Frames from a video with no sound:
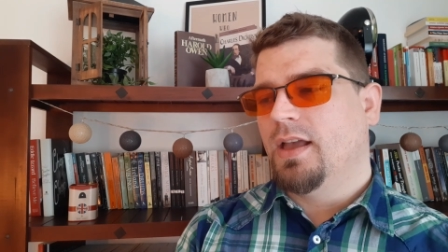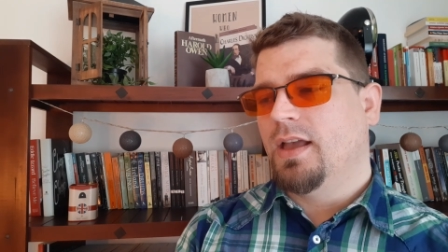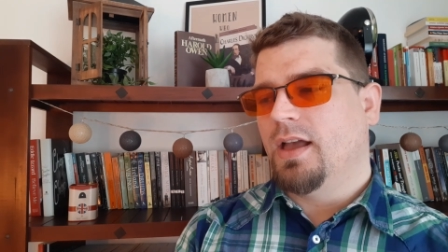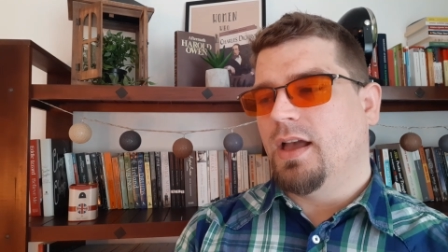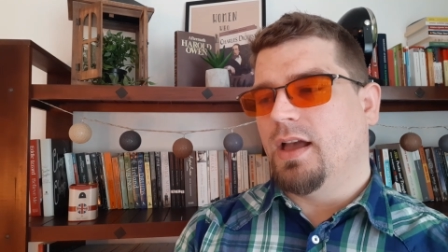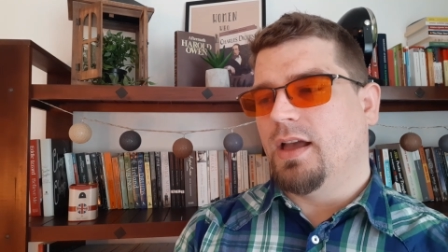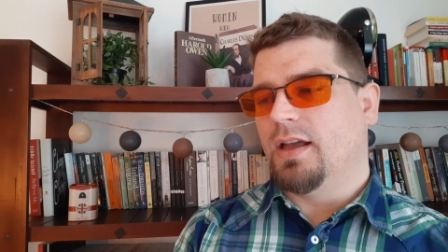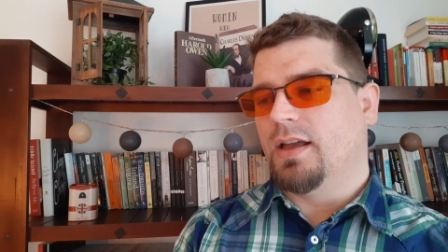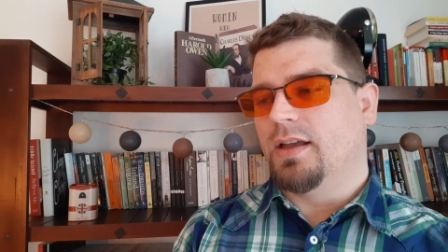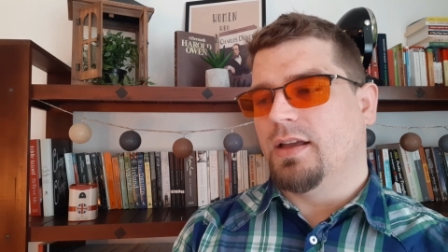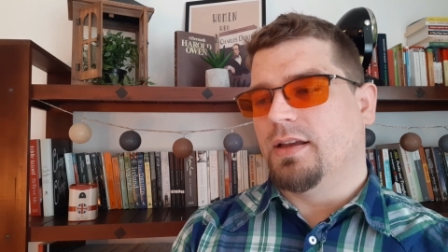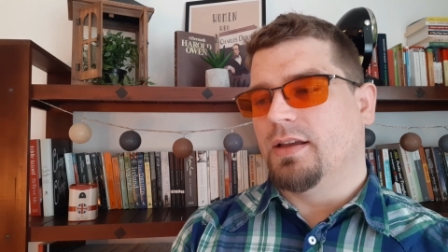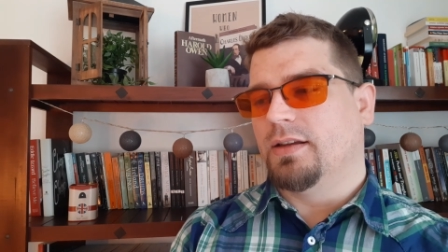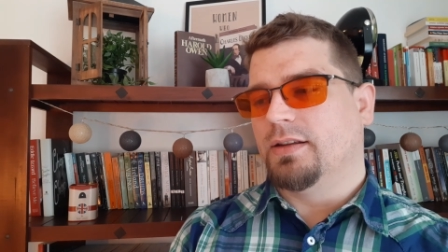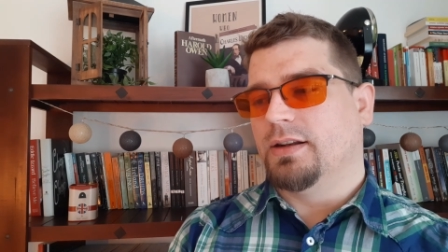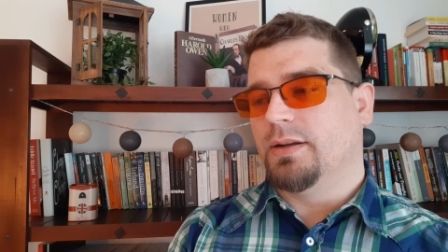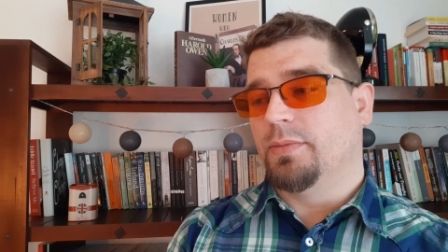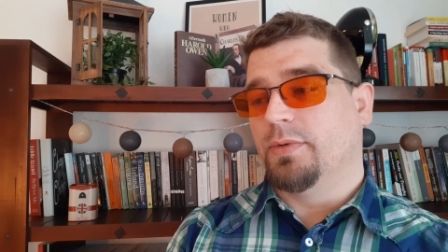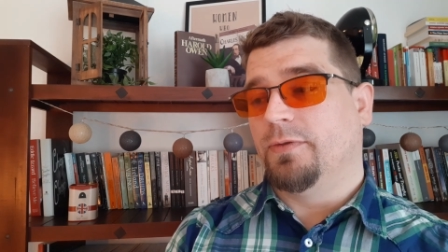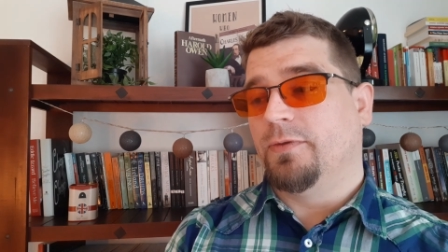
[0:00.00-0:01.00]

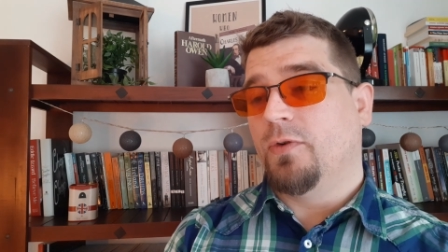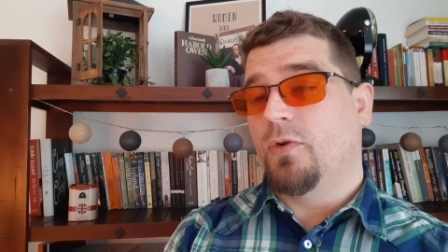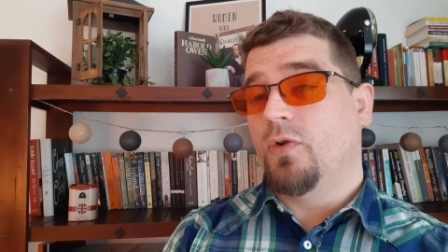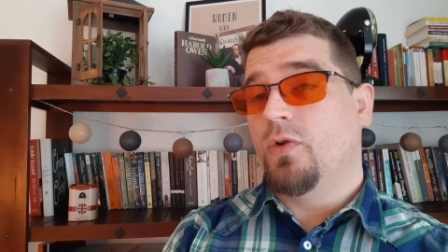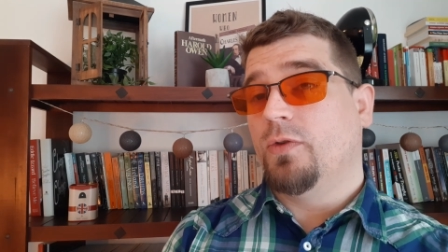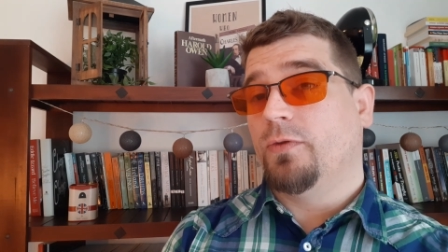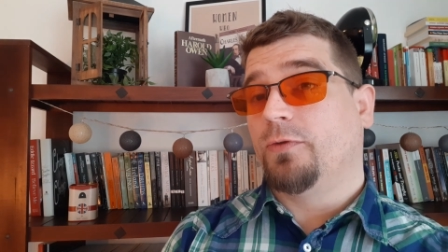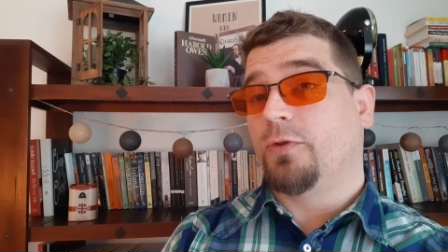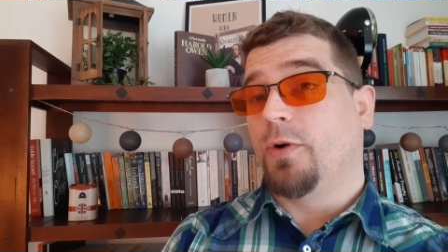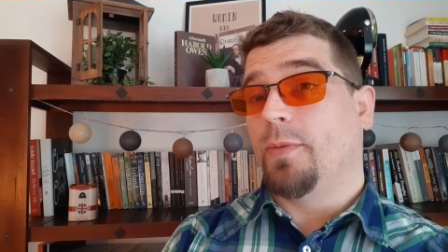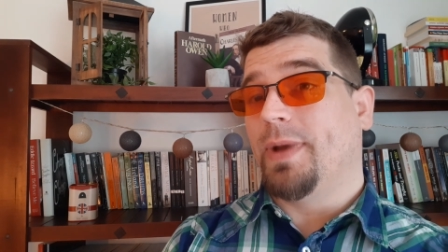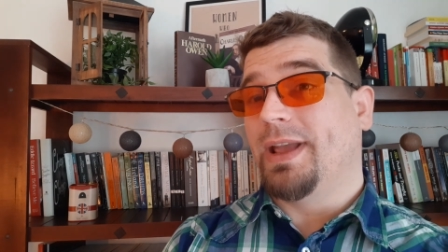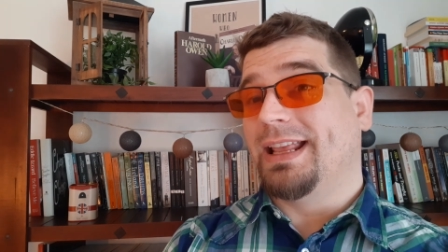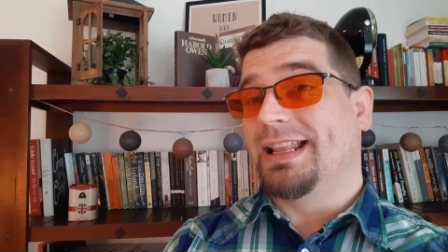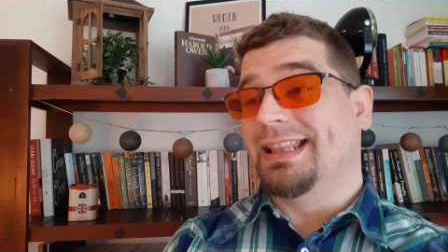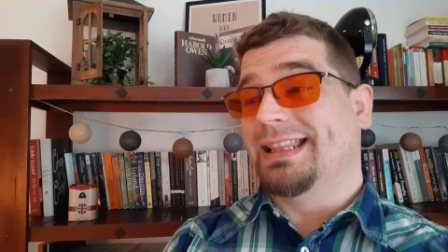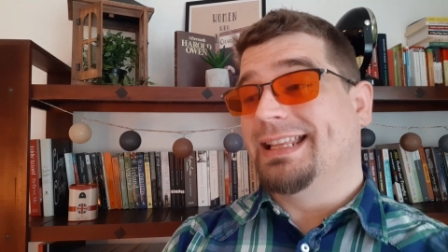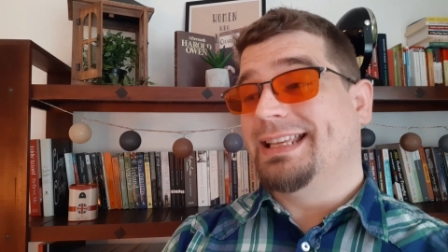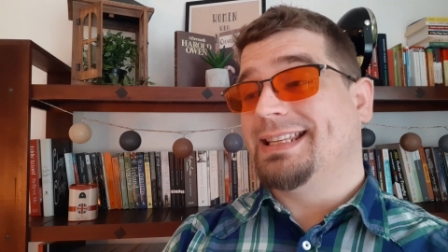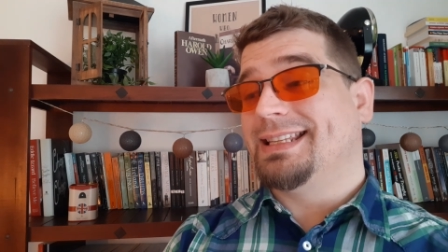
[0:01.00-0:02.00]
Number 4, from a
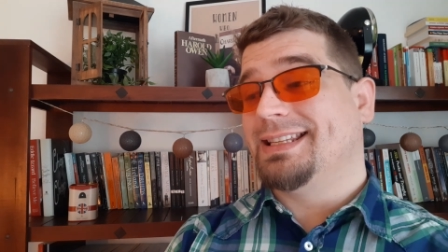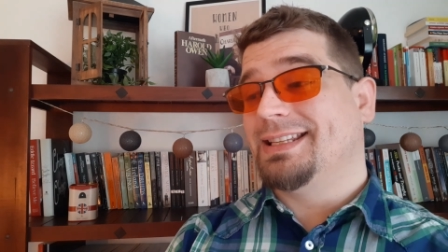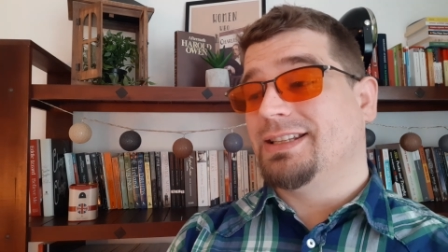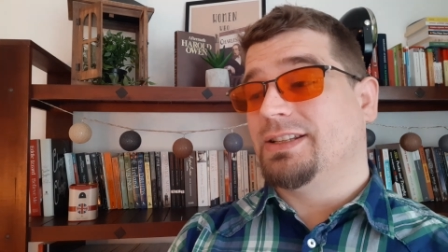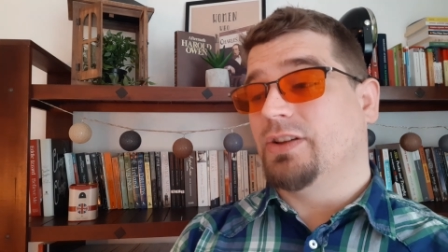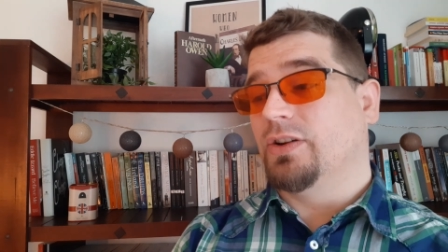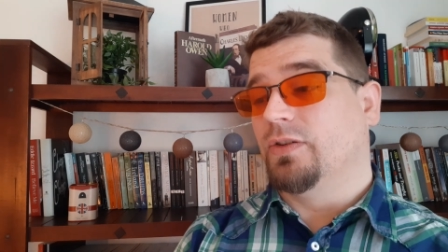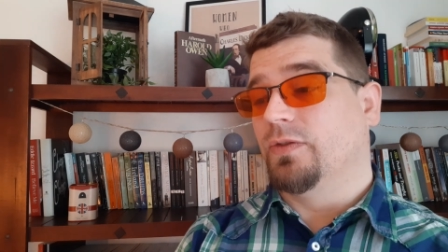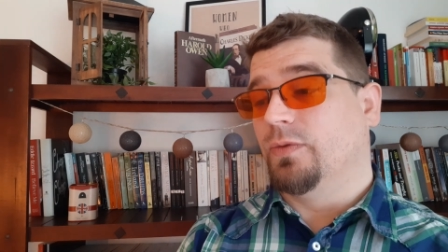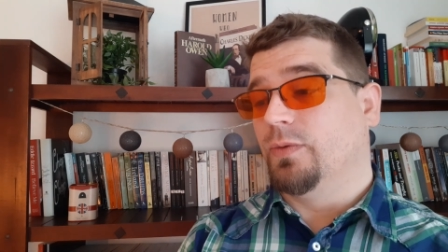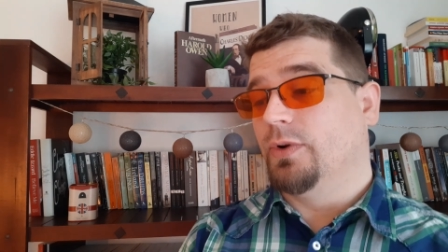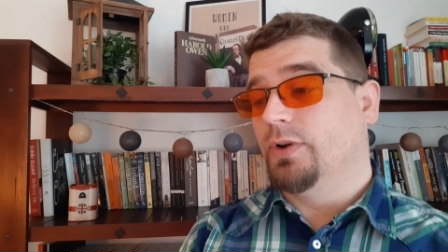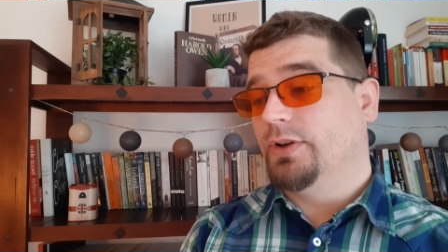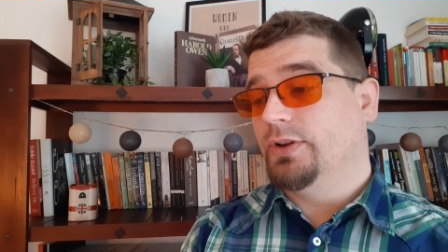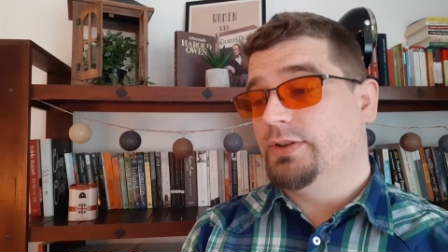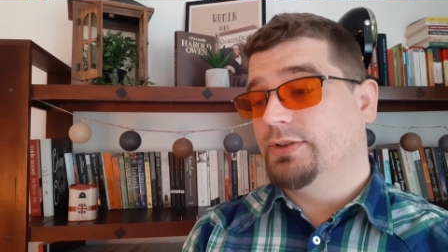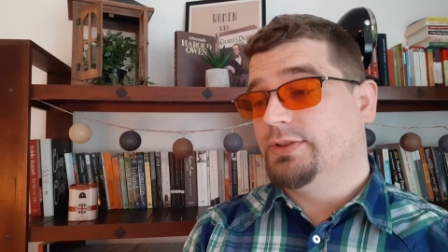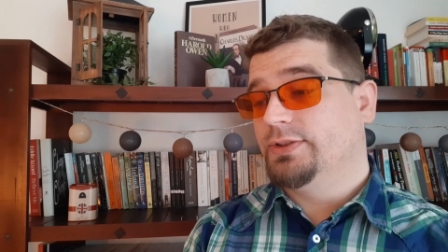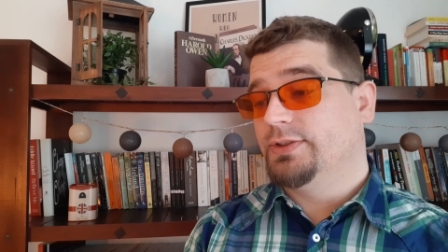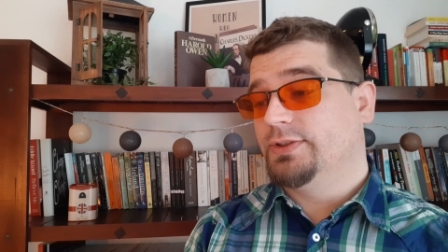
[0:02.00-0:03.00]
list of
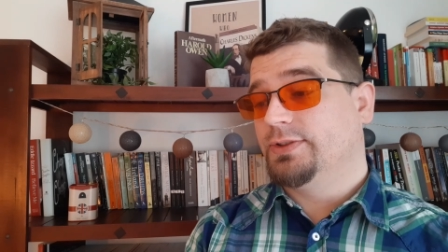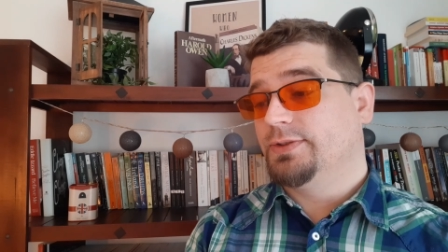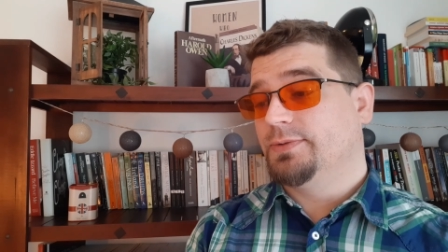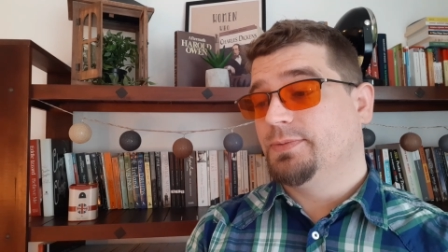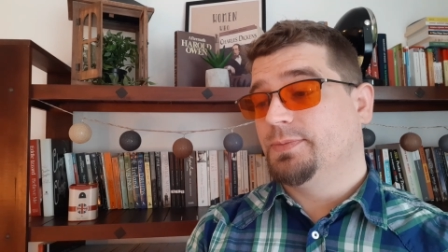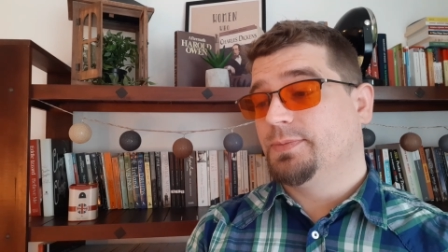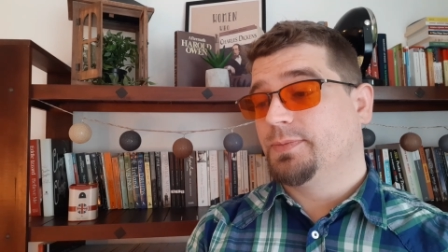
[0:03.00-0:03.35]
words.